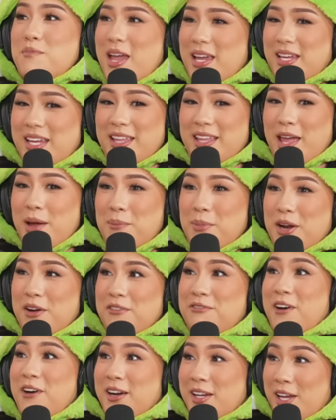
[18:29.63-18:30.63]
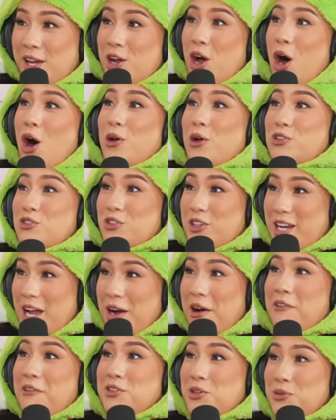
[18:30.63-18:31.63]
making them in a fucking cauldron
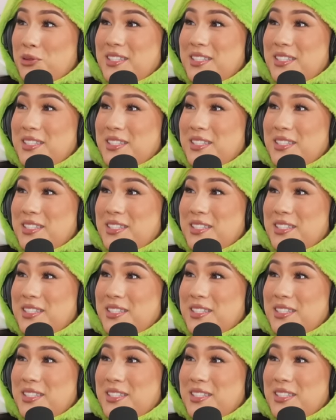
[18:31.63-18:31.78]
now. Have you